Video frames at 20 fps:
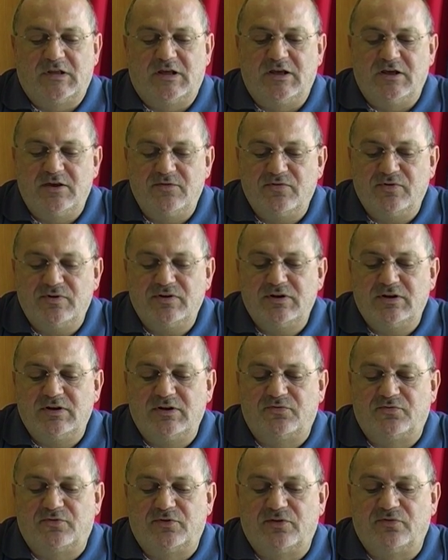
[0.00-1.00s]
Even
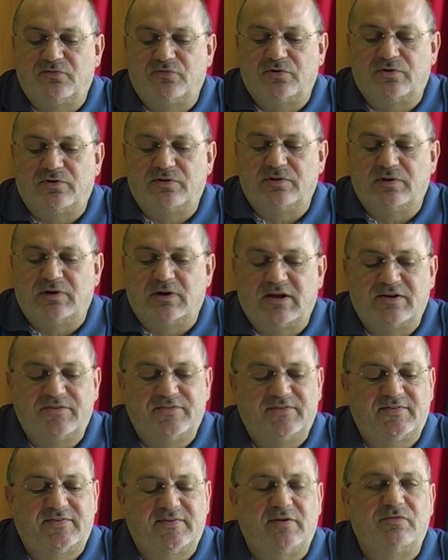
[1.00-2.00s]
if for the
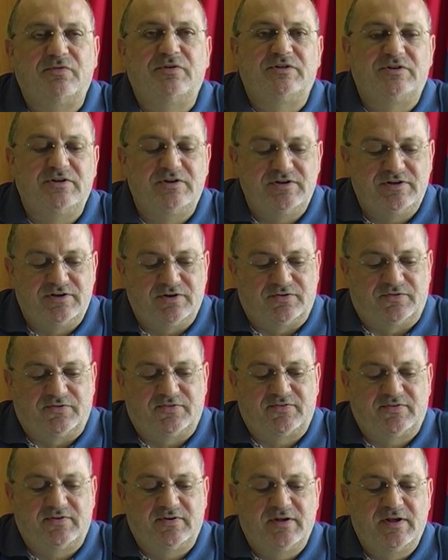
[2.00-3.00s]
last 17
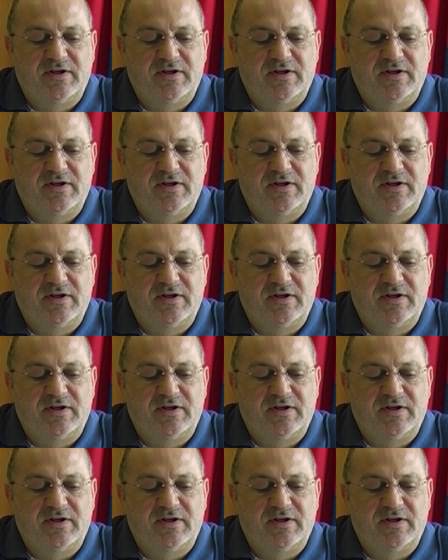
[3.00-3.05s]
years,